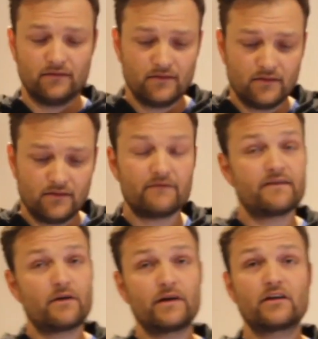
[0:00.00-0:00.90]
a
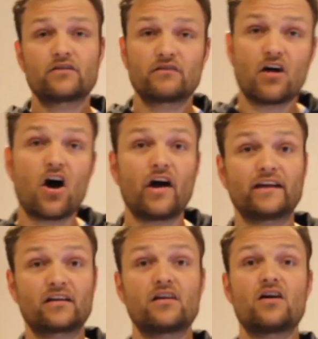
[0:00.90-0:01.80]
very high
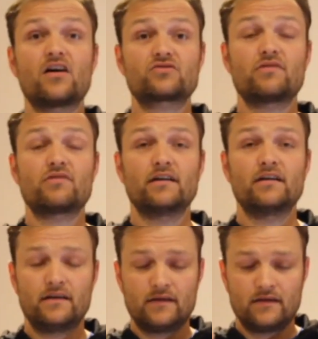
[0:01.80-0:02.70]
class runner,
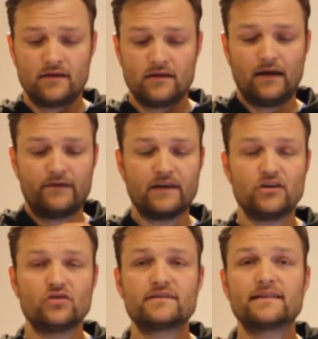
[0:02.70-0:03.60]
if they're
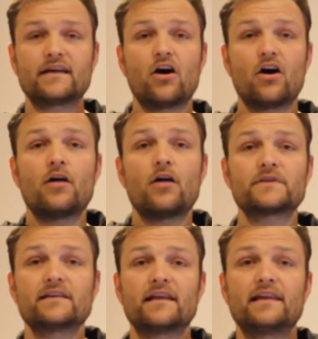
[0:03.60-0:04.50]
using their arms
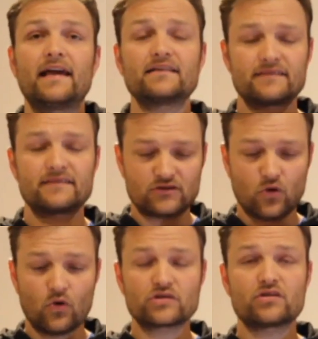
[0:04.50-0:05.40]
and their legs, their
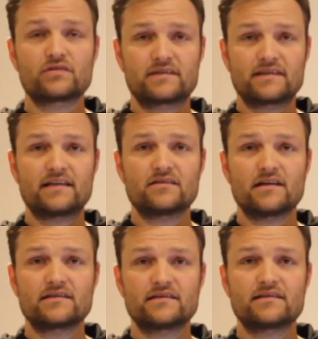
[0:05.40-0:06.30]
torso stays
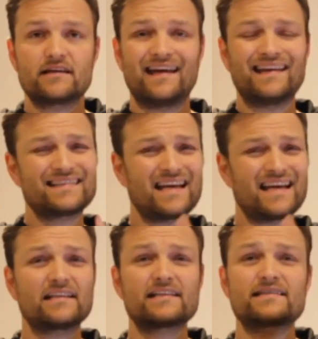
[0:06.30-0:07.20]
nice and steady. And
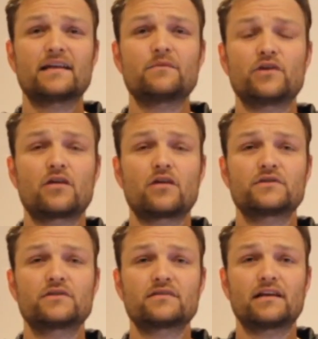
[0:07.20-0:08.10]
exactly the same when it comes
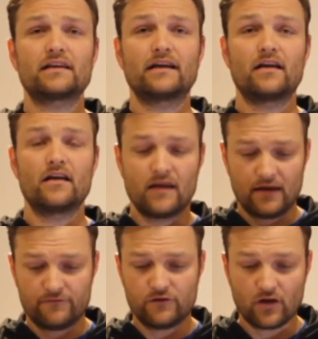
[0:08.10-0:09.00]
to cycling.
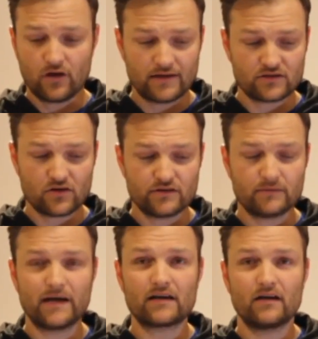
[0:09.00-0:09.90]
If your hands are on
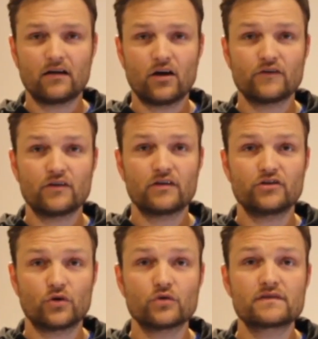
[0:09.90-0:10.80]

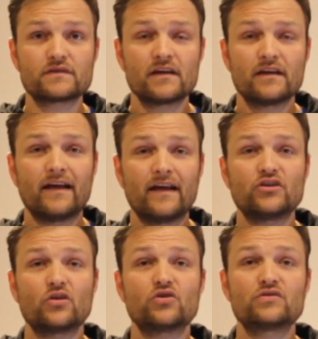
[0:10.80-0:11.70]
the hoods and
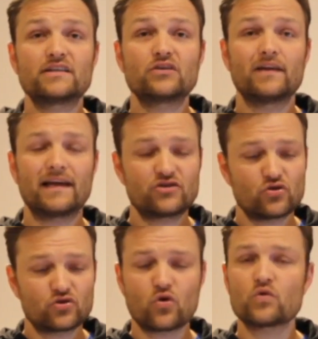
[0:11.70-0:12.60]
you're using your legs,
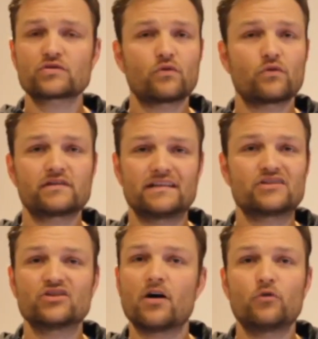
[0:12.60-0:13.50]
your torso is
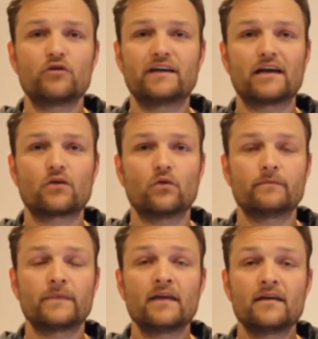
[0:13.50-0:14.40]
not moving at all.
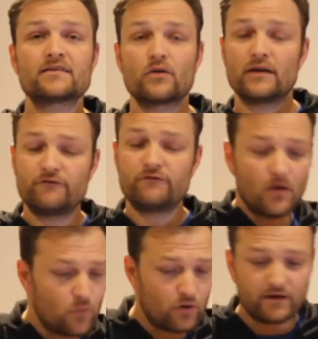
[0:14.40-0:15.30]
So if
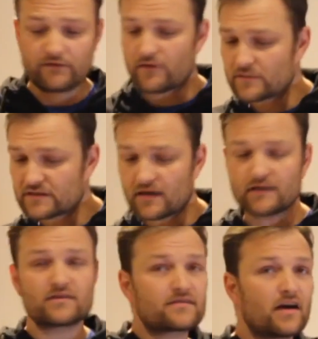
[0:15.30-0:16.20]
you're moving from side
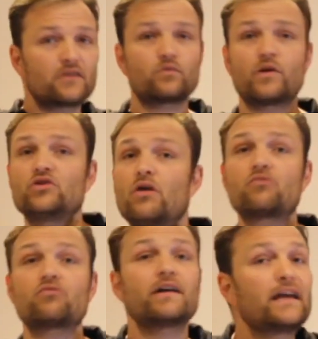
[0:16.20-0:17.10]
to side when you are
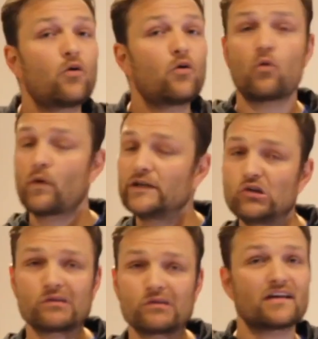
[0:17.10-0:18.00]
running or when
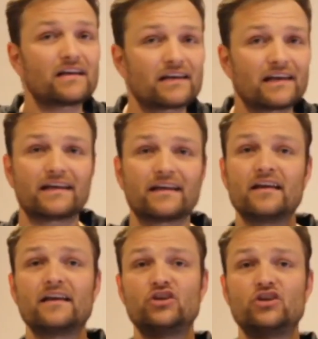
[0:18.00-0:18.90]
you are cycling,
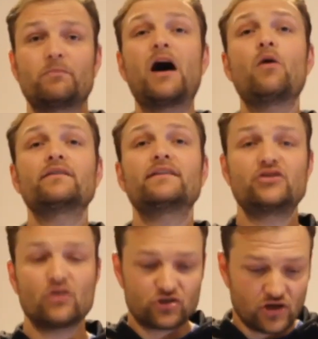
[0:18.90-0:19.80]
your power that
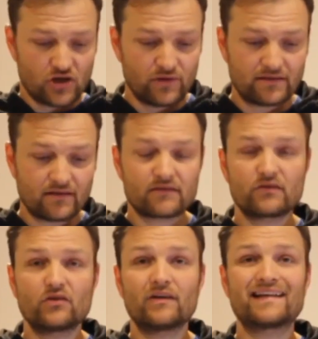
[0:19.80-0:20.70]
you are generating through
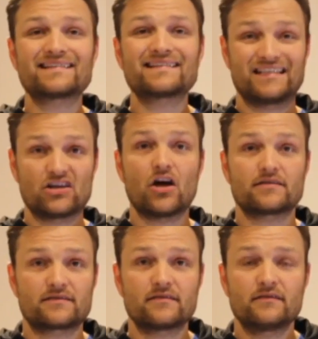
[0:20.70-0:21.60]
your legs is
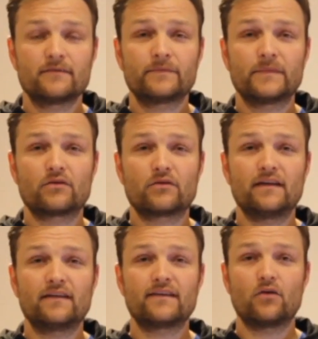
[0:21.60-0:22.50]
lost. Okay,
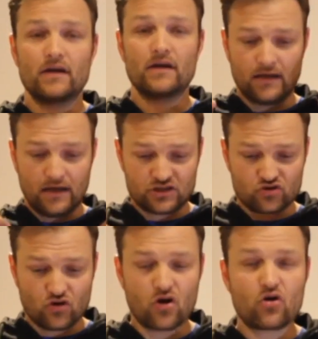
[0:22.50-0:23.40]
so a
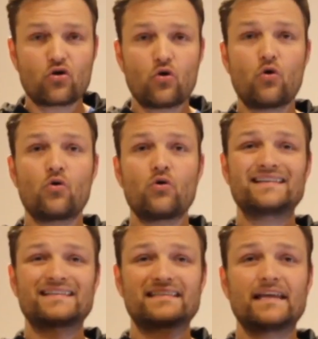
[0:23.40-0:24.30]
strong core,
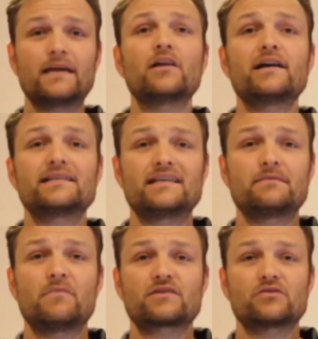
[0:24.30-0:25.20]
stabilizing
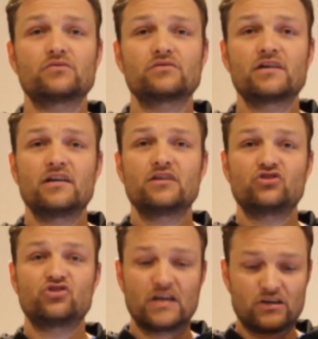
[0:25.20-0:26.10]
muscles to
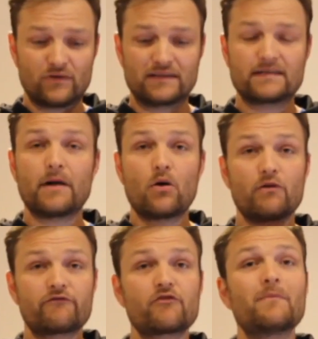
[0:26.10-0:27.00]
generate the power
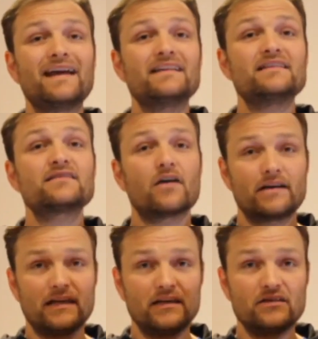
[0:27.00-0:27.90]
from
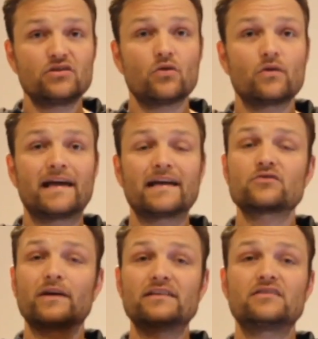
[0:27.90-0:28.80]
inside into your legs
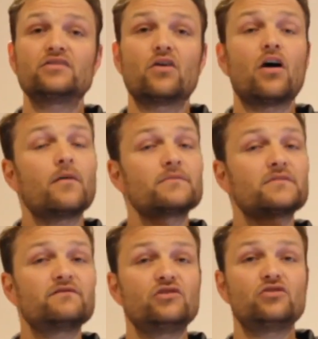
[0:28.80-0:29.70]
or into your arms
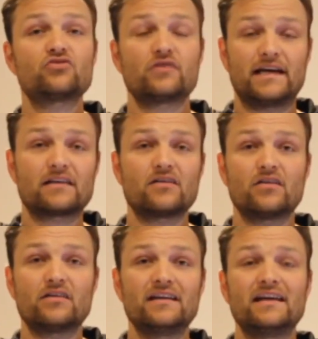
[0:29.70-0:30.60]
if you do
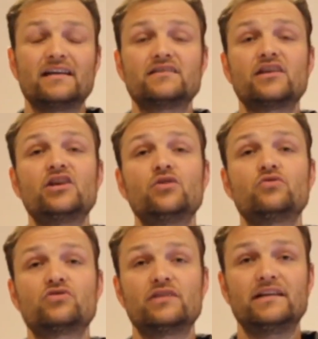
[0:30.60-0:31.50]
triathlon is
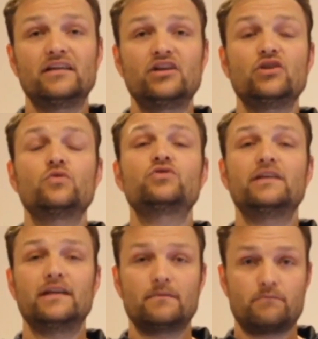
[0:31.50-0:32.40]

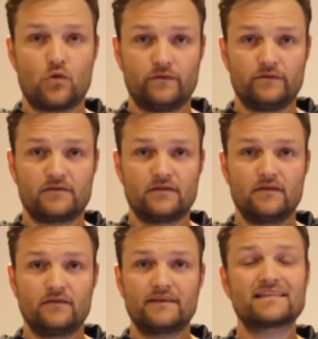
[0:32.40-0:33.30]
hugely important.
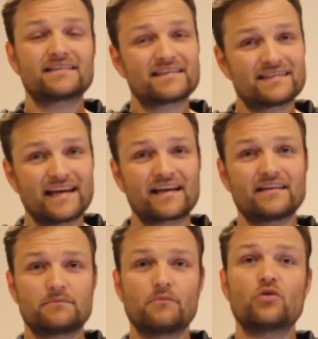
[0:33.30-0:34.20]
That's the
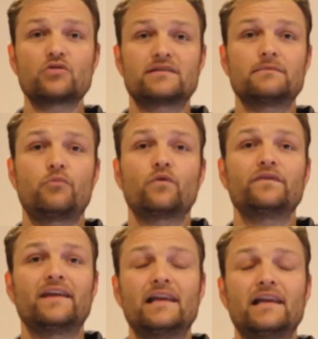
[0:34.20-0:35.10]
second most
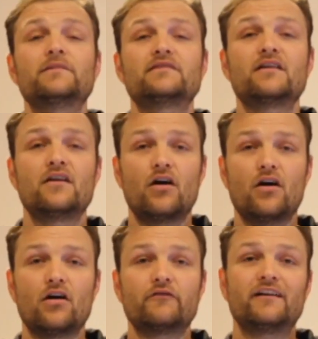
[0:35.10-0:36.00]
important element
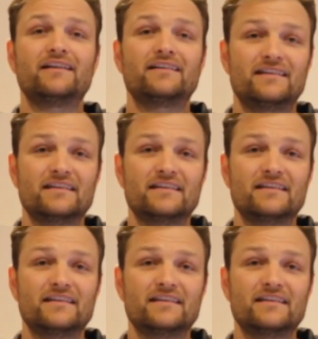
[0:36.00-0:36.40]
of this